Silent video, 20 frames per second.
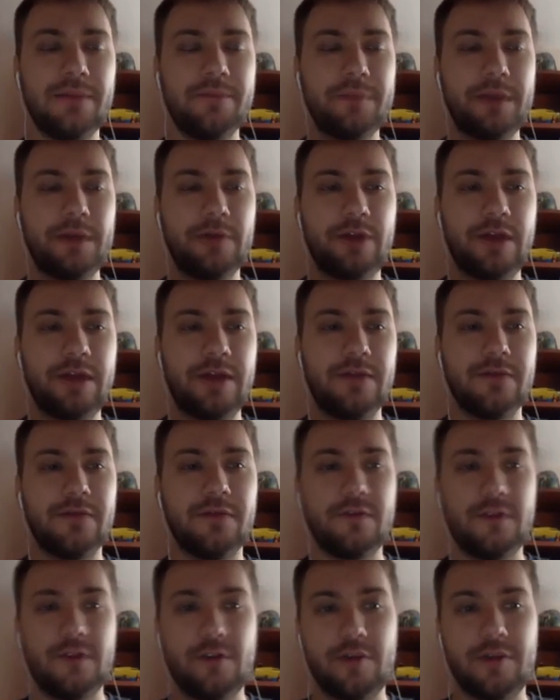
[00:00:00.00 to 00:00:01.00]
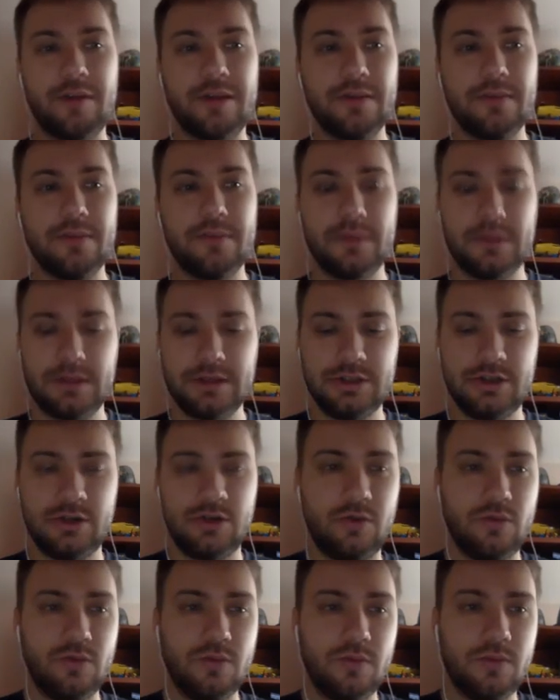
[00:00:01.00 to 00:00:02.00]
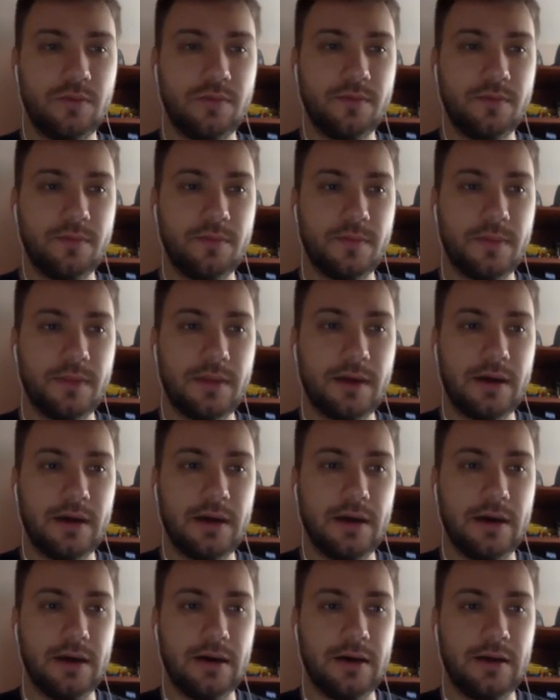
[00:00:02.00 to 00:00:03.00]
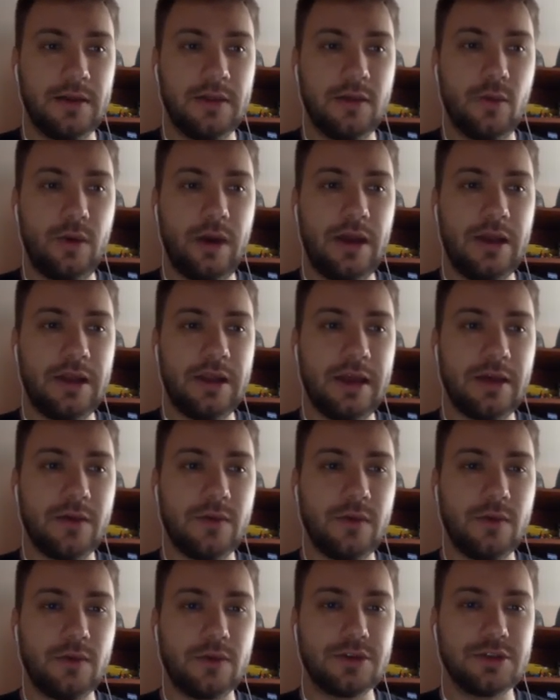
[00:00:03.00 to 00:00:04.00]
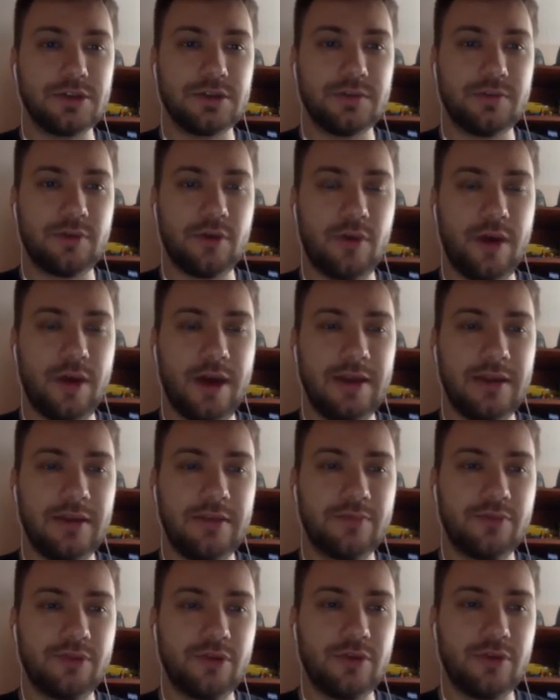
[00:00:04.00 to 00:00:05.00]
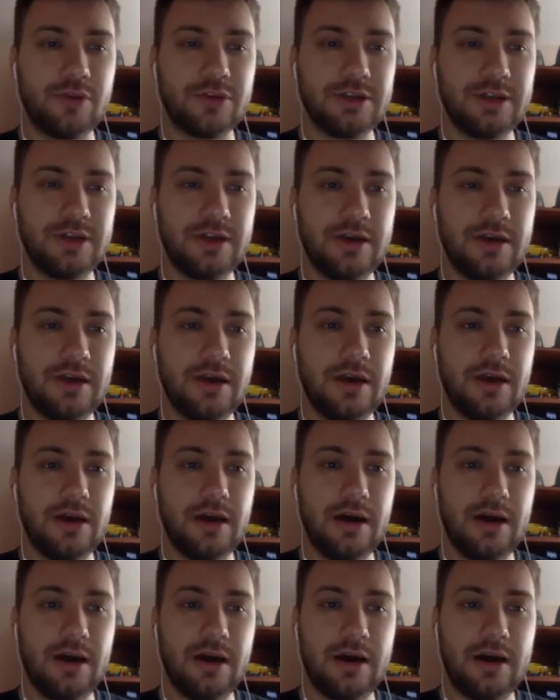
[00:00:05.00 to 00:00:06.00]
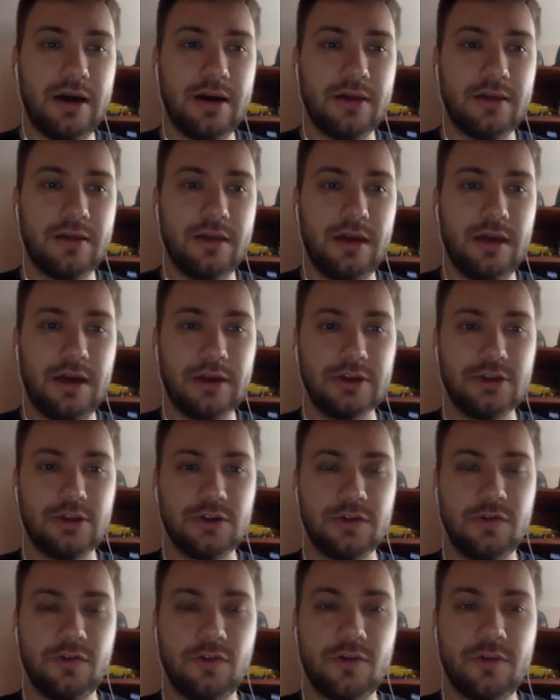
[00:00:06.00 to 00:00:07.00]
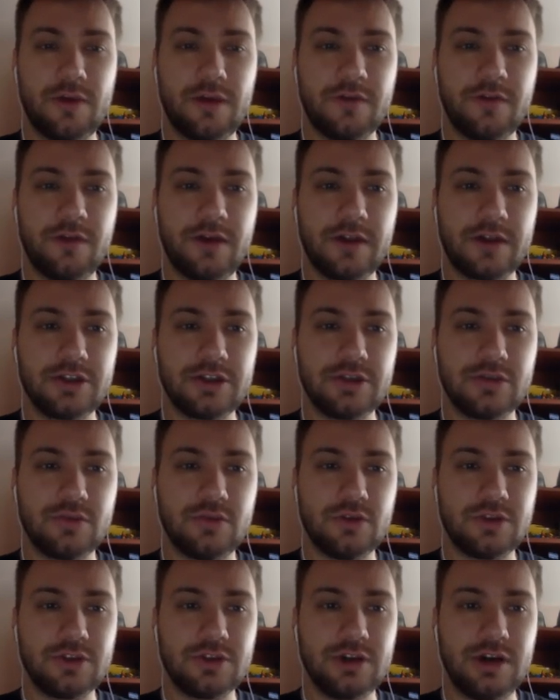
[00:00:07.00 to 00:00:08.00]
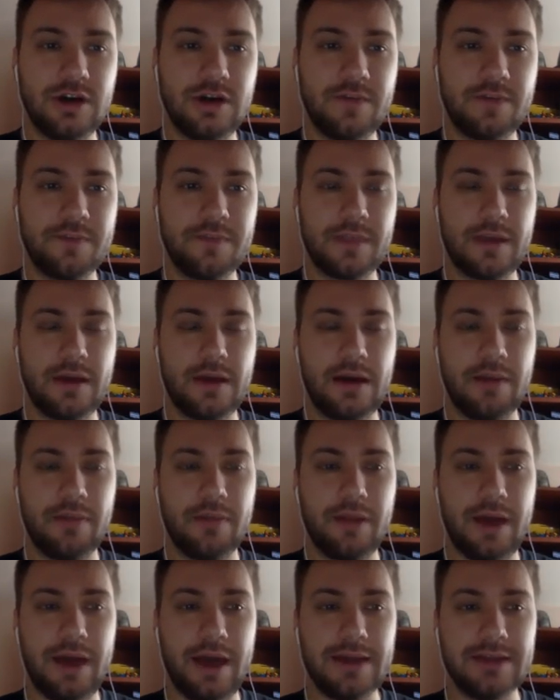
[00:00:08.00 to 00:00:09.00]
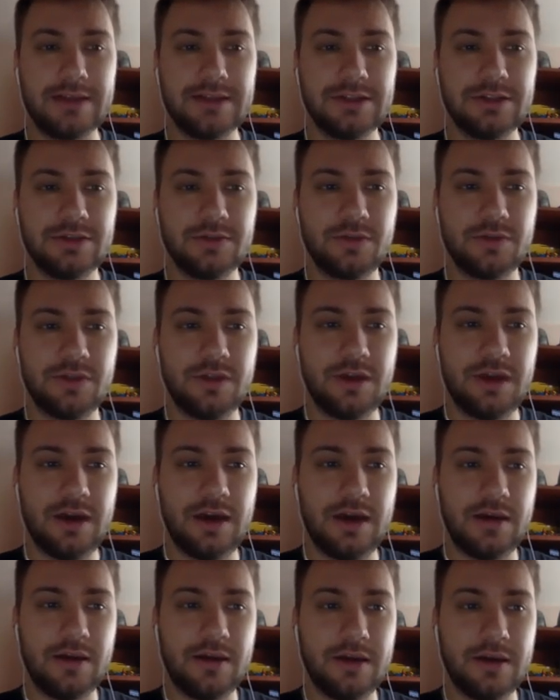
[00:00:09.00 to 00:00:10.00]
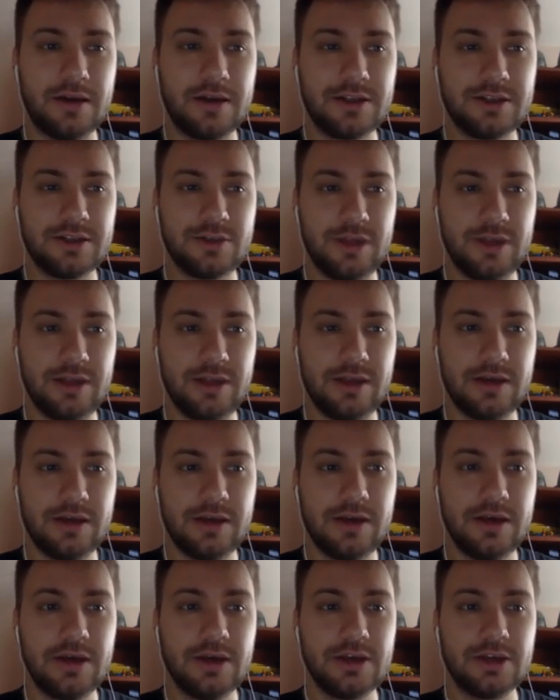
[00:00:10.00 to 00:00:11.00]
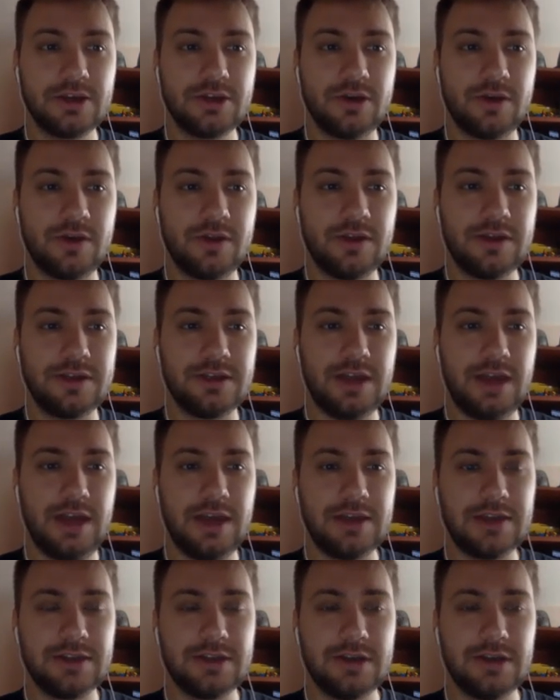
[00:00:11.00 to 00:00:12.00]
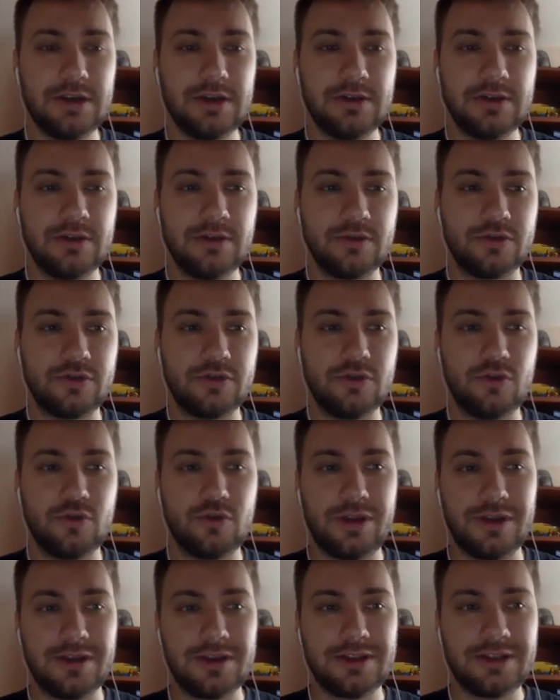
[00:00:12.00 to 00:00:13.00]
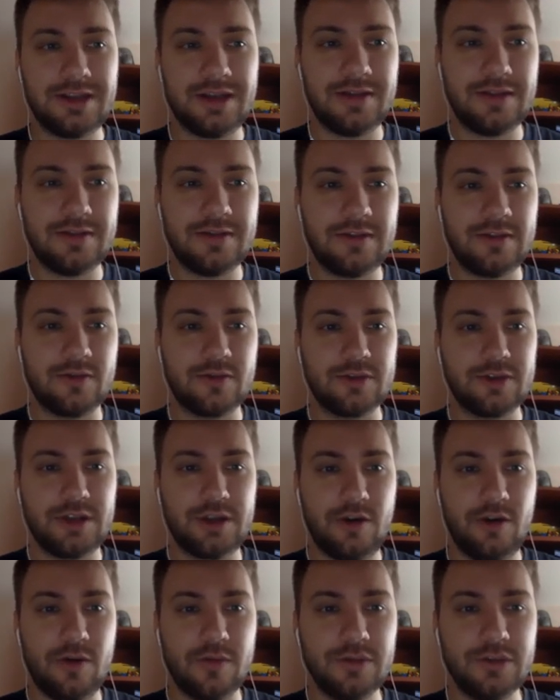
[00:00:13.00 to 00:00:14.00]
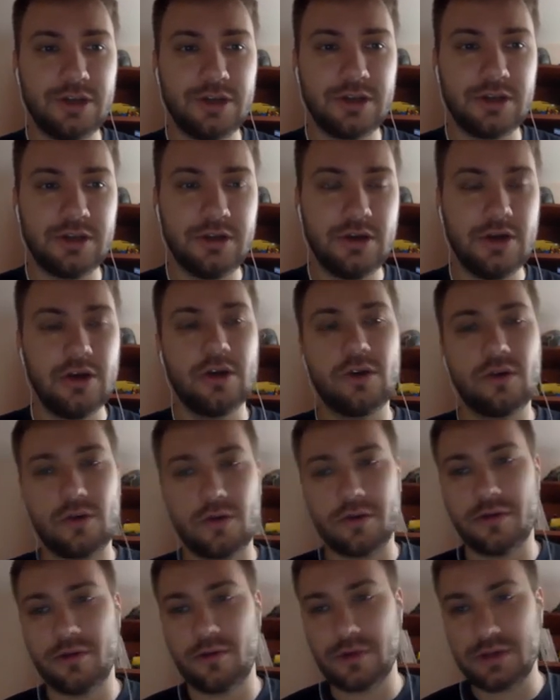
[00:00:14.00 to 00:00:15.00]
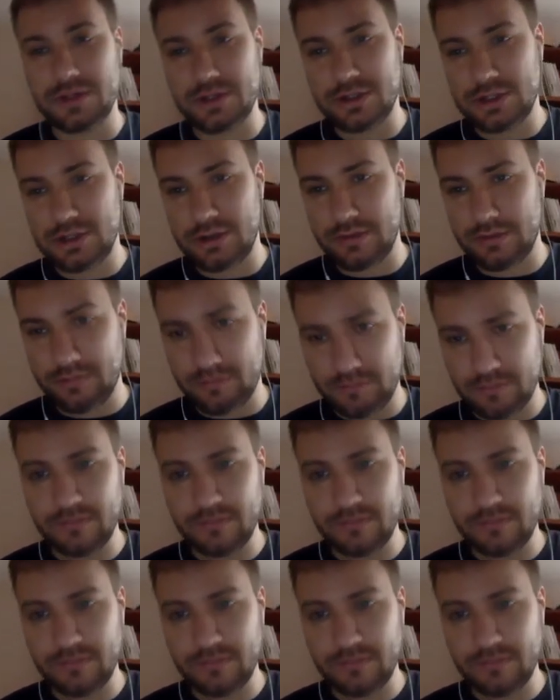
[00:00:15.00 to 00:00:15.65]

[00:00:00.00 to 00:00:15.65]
array variable. So in the way like we was providing previously, the dot format function was applied to the string. So in this case, you could understand that there is an object or there is some